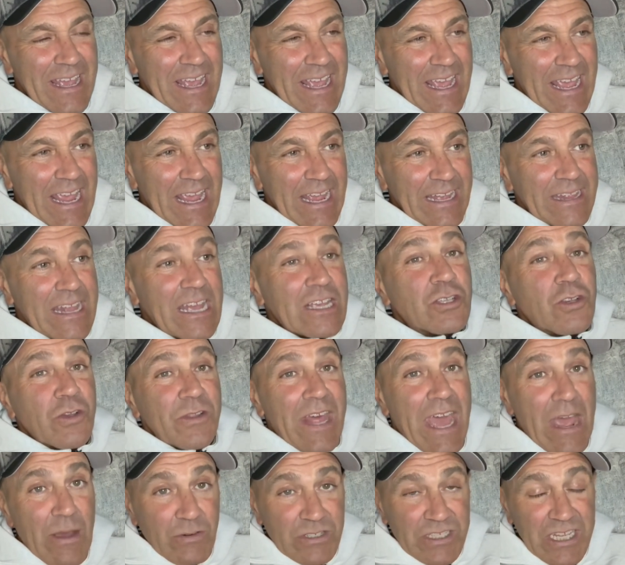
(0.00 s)
And so
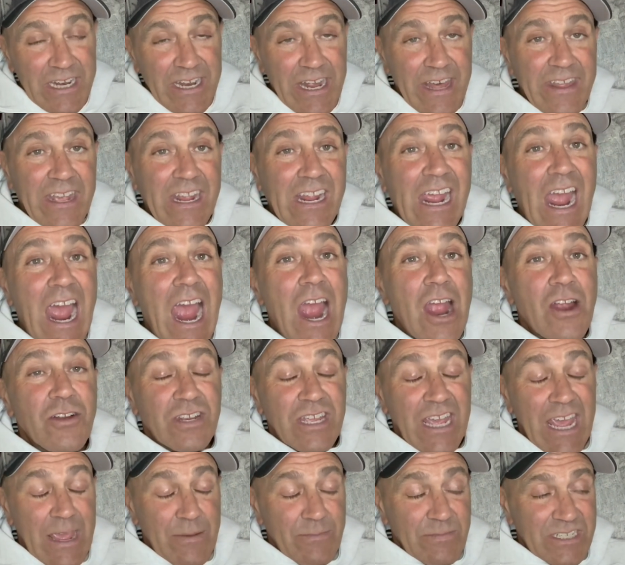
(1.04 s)
that was another card
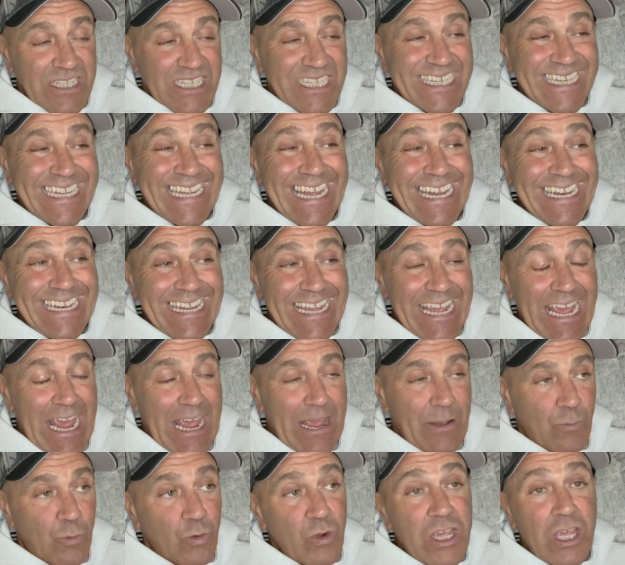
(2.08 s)
game, a skin
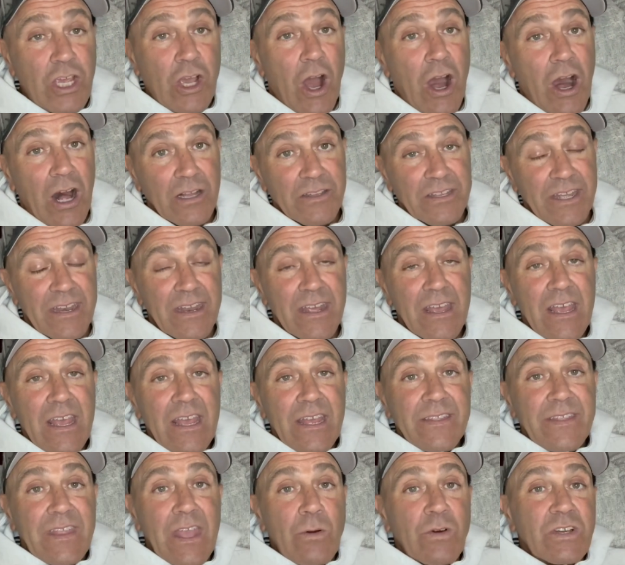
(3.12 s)
game, we called it.
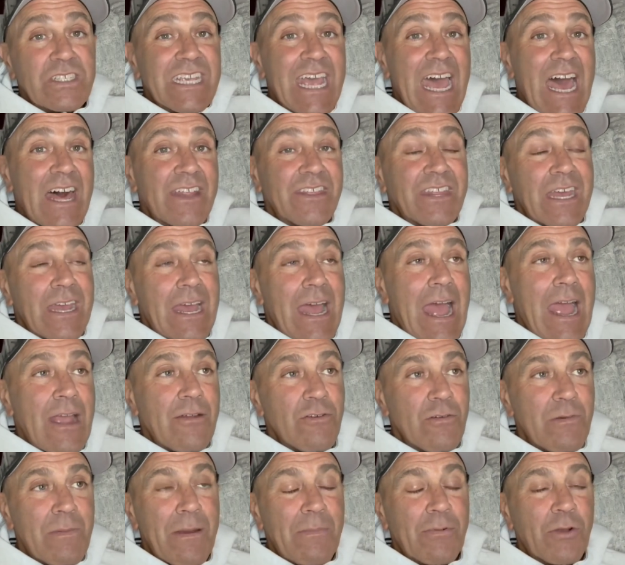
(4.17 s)
There was I
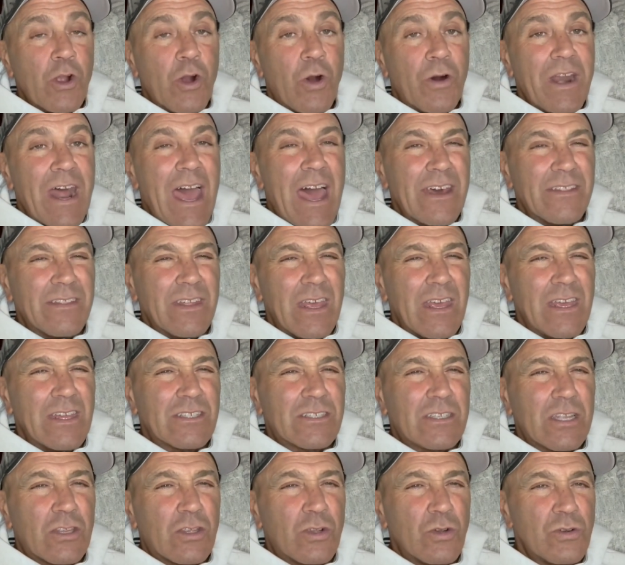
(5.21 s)
remember going to other
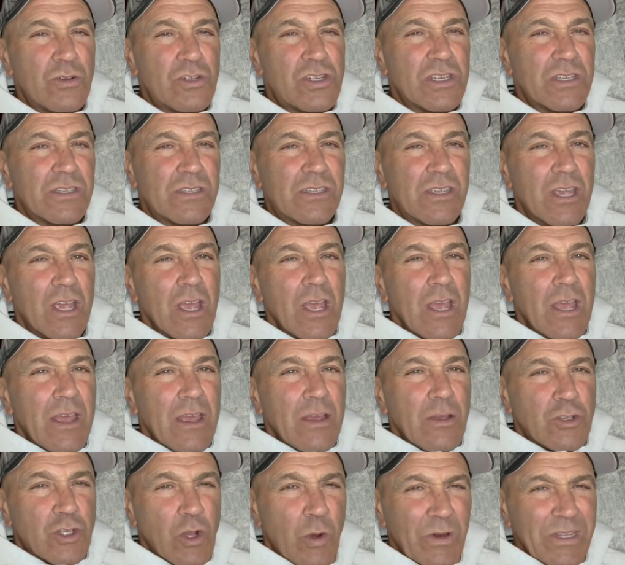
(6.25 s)
institutions.
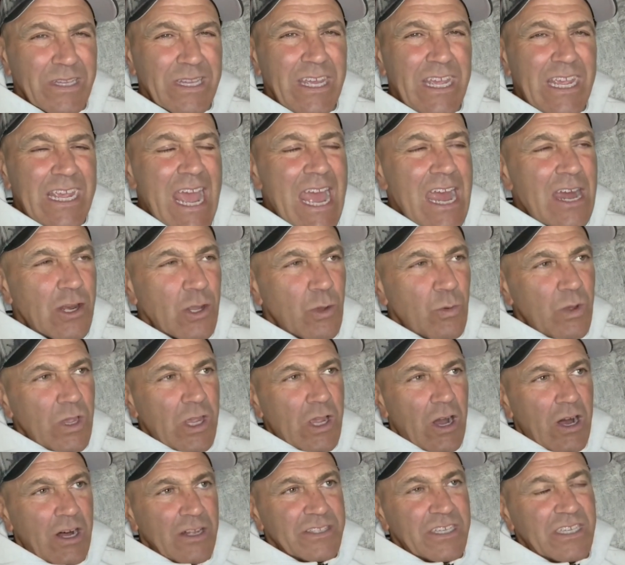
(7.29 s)
So in Lee County, we
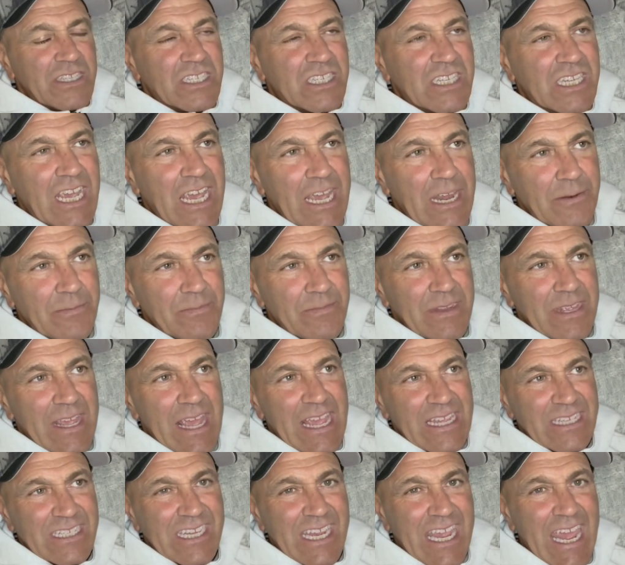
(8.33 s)
called it skin,
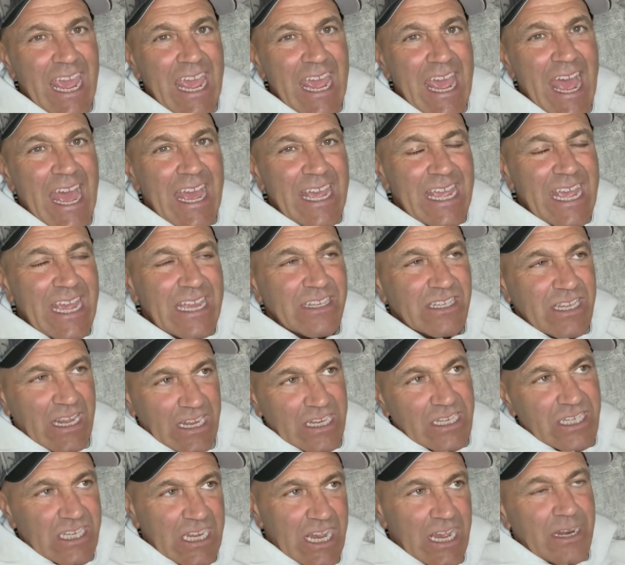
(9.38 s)
S-K-I-N, like
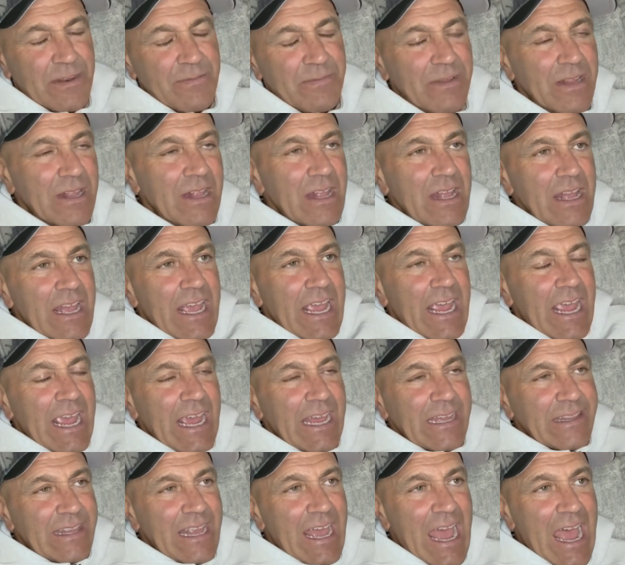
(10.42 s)
skin.
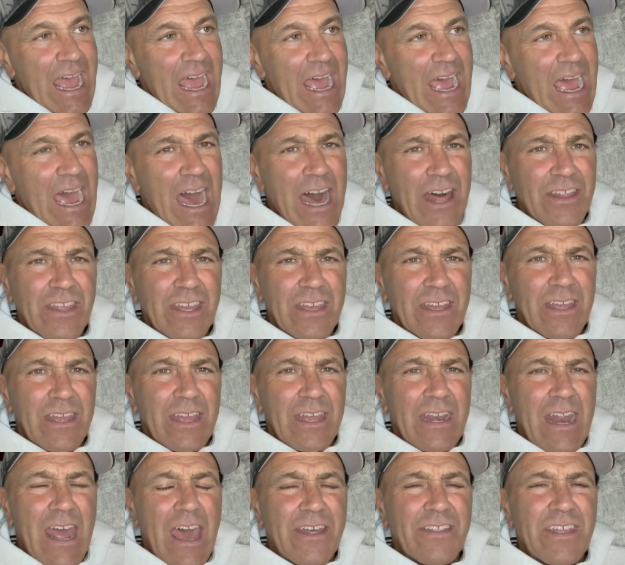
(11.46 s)
And
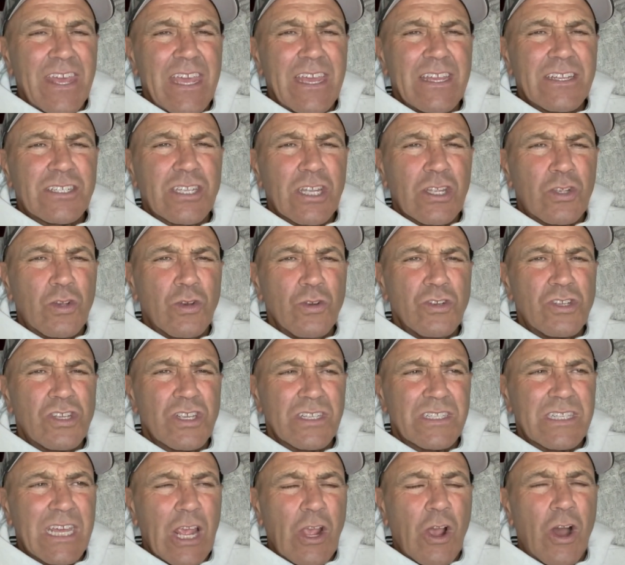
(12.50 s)
in other
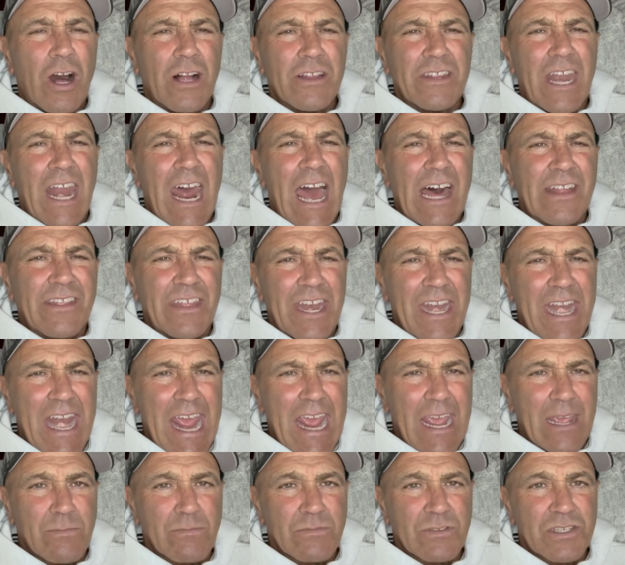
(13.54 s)
institutions, they called it other
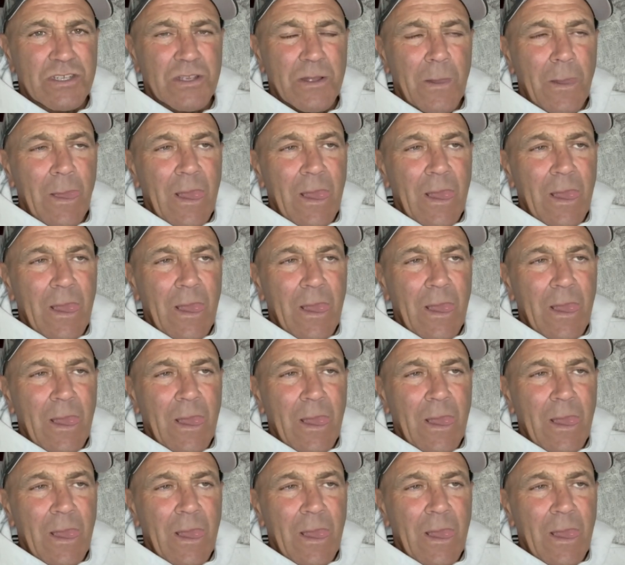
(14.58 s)
names.